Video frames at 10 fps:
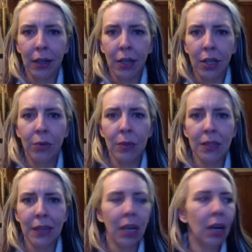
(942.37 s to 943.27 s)
you wouldn't
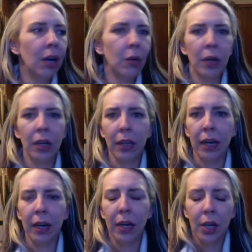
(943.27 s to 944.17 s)
say, oh,
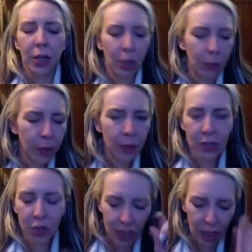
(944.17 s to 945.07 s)
well, we always
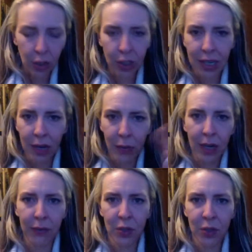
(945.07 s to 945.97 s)
just like look down. We
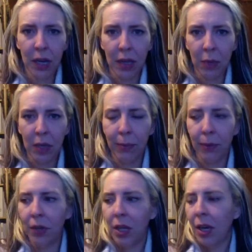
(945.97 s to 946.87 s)
never smile at
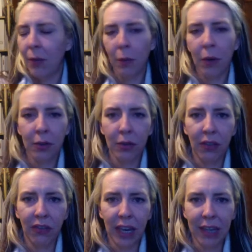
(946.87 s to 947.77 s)
people and we walk really
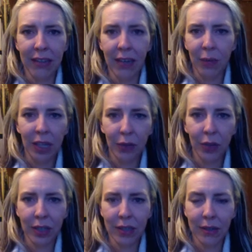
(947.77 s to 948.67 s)
fast and we never
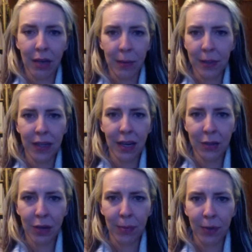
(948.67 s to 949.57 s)
look up at
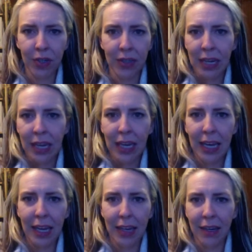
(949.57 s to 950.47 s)
skyscrapers
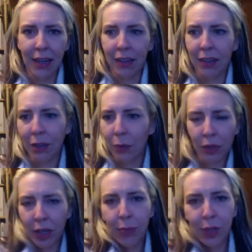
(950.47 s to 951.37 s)
and, we'll
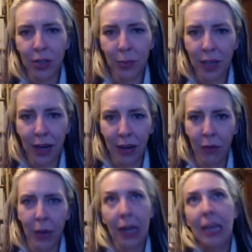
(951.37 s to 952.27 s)
like push someone out of the
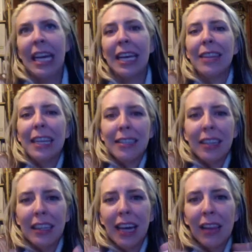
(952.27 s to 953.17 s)
way. It's
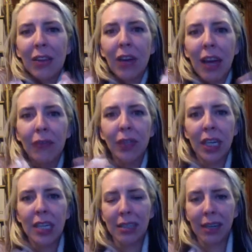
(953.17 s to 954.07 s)
like that little
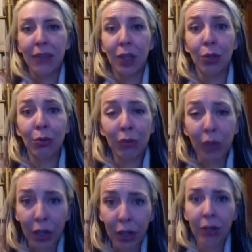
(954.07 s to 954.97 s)
everyday stuff that you
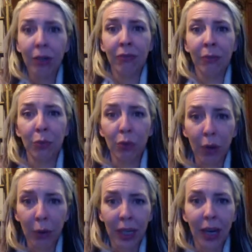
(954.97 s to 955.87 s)
learn from
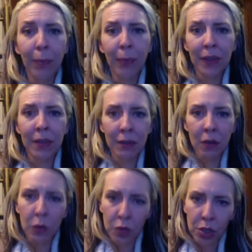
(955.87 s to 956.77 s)
growing up in this
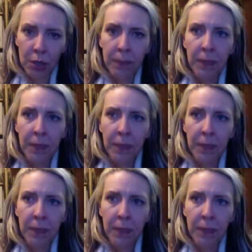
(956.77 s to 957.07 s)
culture,